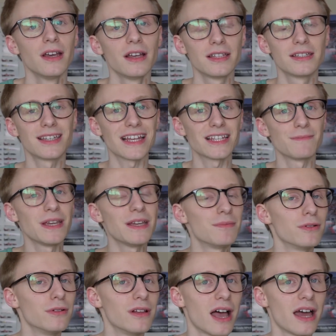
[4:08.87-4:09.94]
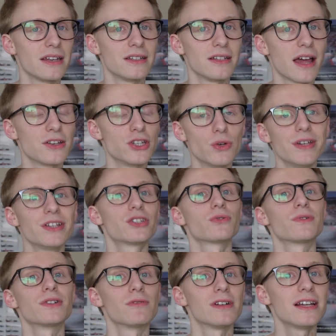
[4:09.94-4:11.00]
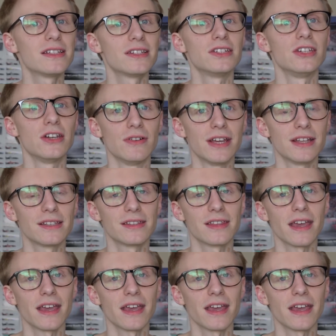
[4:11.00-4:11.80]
set of people and doing stories related to units,